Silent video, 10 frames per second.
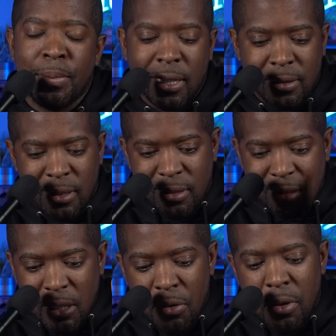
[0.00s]
because this
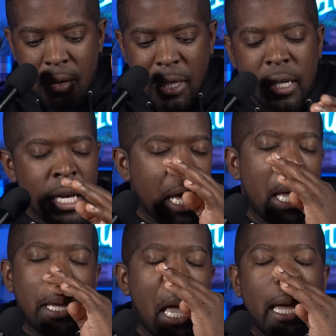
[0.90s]
is literally the,
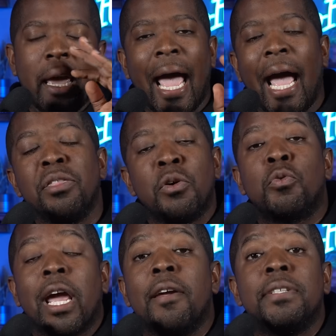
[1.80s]
had the
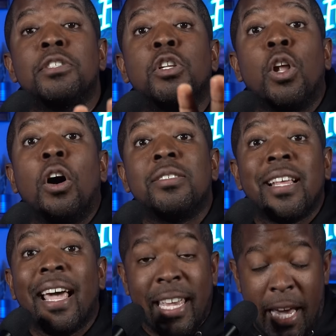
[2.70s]
Ravens lost
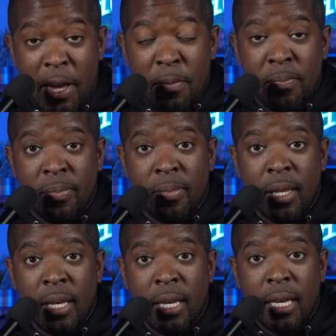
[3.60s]
that game
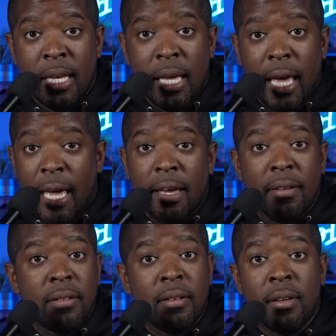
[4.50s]

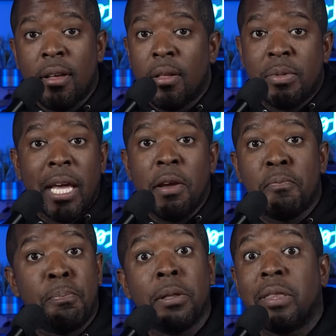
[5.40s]
and they
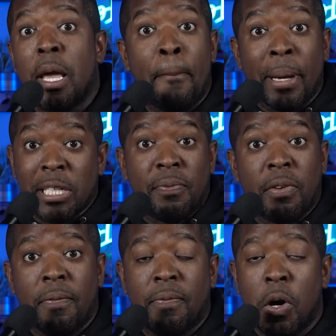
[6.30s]
put their best
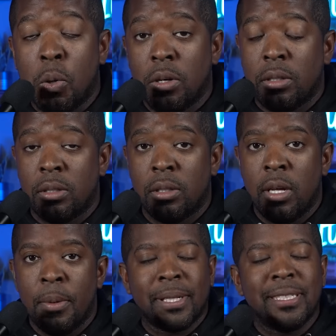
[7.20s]
foot forward,
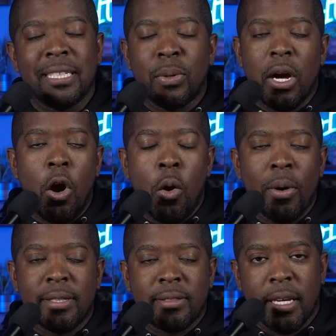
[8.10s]
because that's what I
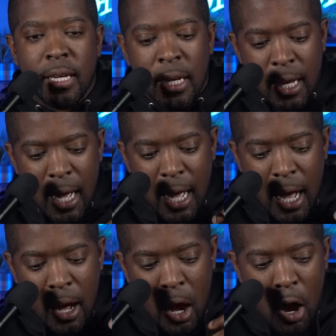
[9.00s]
always say. I,
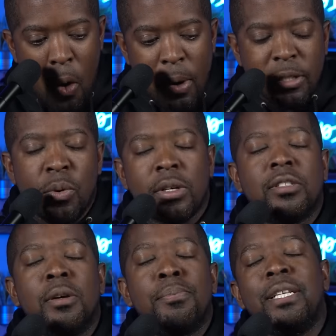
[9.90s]
I, I always want it
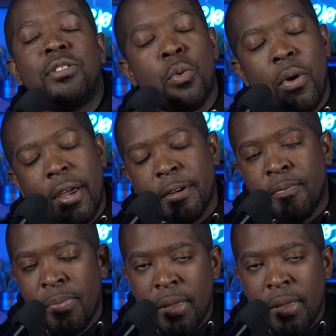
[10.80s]
to be to where